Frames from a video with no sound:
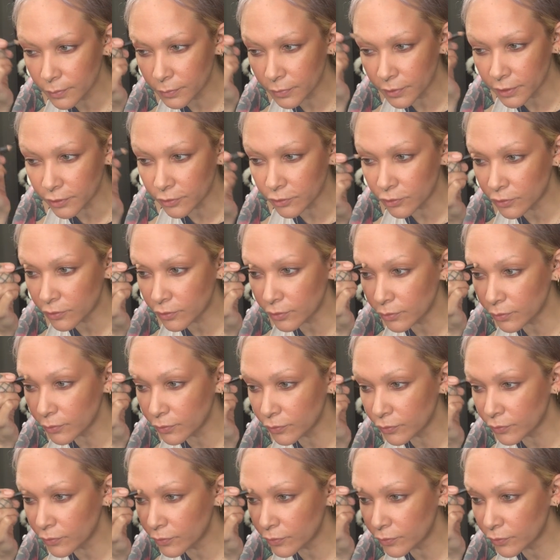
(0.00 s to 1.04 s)
Bleached
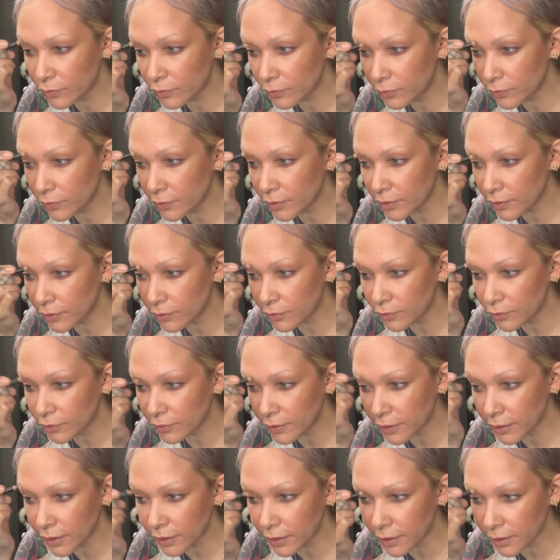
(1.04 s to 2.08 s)
those two the other
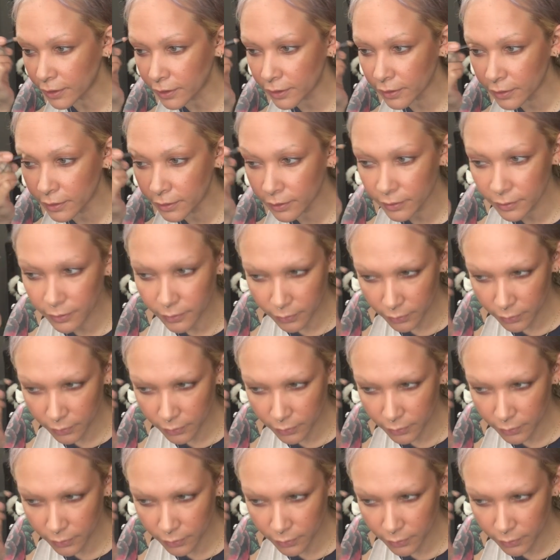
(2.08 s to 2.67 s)
day.